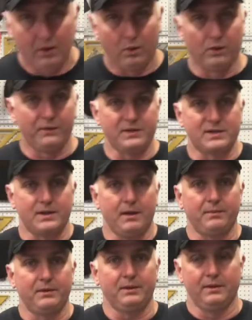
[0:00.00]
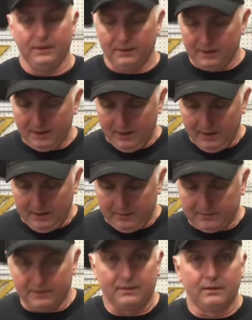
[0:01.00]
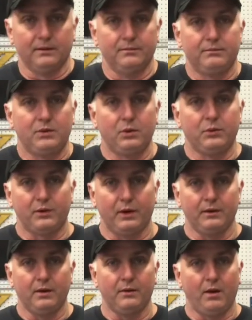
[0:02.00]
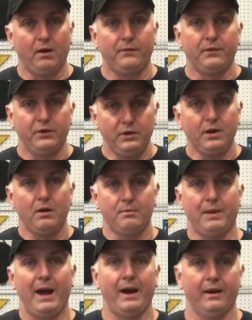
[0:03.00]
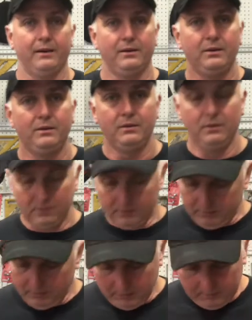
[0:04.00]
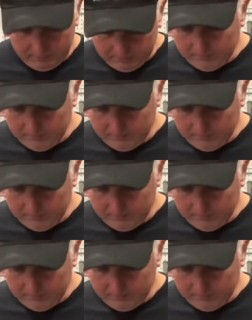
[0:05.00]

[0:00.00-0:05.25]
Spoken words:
Or if it's something that the tool truck don't offer, you go buy it. You